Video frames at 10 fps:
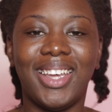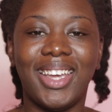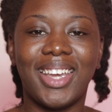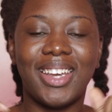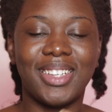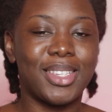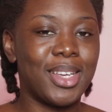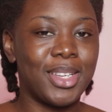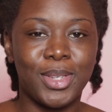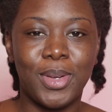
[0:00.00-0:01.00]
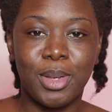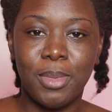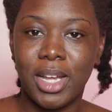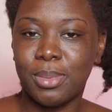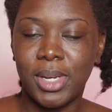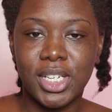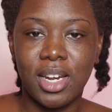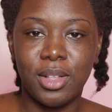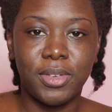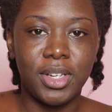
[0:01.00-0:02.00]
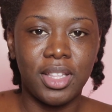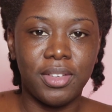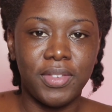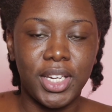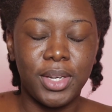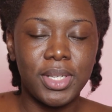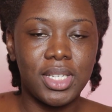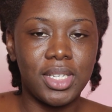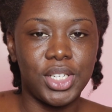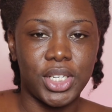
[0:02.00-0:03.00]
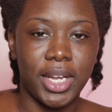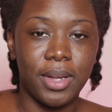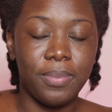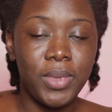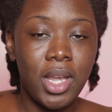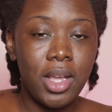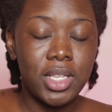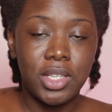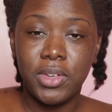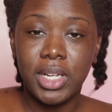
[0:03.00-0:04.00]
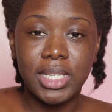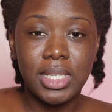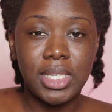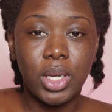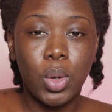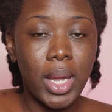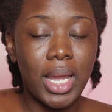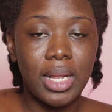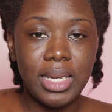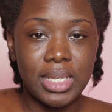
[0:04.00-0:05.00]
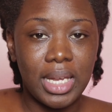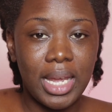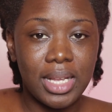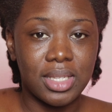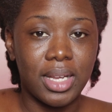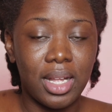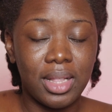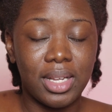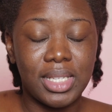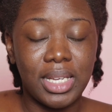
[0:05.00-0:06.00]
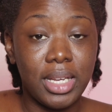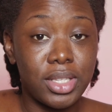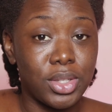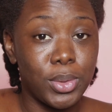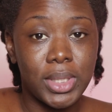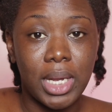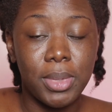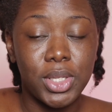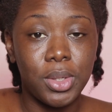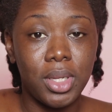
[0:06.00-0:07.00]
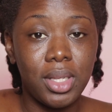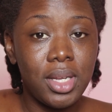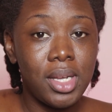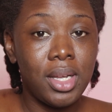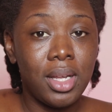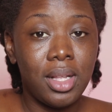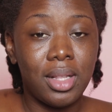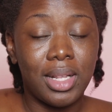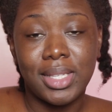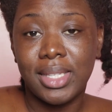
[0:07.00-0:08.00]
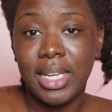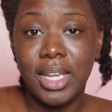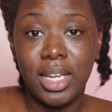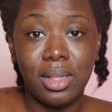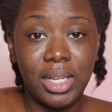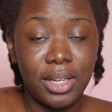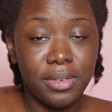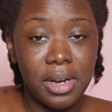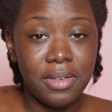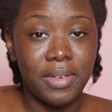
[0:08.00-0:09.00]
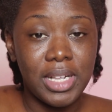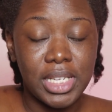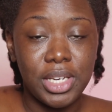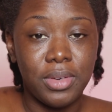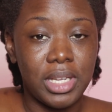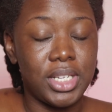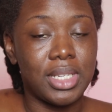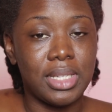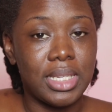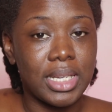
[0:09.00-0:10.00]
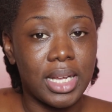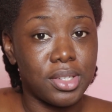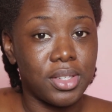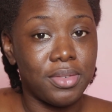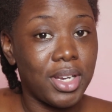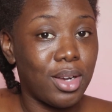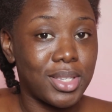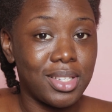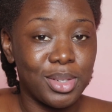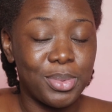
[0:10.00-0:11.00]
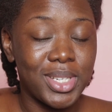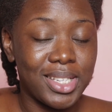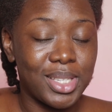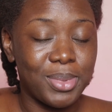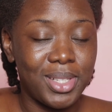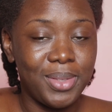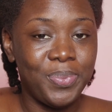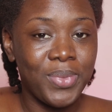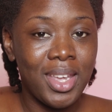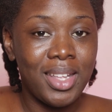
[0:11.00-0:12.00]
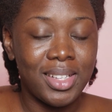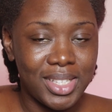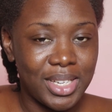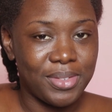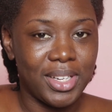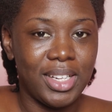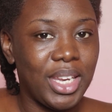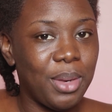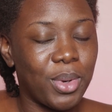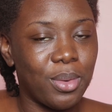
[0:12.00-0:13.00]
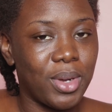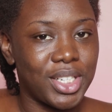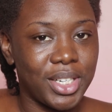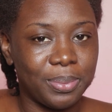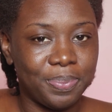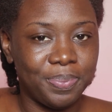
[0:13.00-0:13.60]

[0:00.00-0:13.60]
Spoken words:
Hey guys, so welcome back to my channel for another video. It's Nisha here. So if you'd like to see a quick and easy hairstyle that takes no time at all, let's say you're late for an event and you really just need to get out of the house and look presentable, then definitely keep on watching.